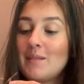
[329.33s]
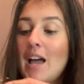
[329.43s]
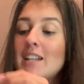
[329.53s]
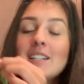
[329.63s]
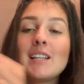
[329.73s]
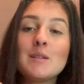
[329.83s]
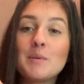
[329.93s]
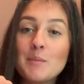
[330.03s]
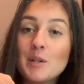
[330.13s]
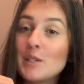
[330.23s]
I just like to
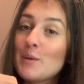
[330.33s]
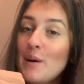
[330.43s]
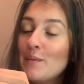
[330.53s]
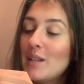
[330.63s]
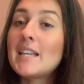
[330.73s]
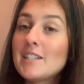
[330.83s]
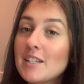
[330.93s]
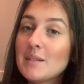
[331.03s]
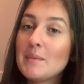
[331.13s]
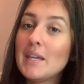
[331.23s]
put more than 12. That's
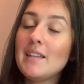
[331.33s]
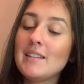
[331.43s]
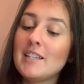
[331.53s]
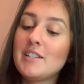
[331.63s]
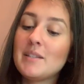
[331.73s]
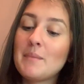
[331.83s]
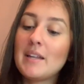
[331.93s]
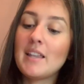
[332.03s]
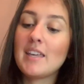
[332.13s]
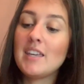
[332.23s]
just me. That's just my
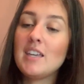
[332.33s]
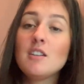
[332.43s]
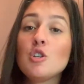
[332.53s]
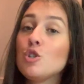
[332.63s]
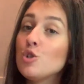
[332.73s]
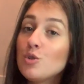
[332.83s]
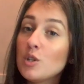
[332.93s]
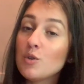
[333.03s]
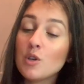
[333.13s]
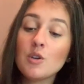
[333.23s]
liking. You do
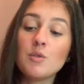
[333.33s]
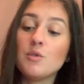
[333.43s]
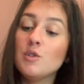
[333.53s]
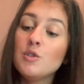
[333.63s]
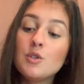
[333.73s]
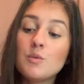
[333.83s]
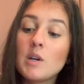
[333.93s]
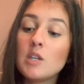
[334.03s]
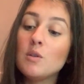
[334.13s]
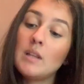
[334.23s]
you. You do
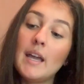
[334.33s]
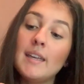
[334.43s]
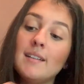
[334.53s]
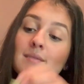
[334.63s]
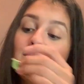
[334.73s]
what you like.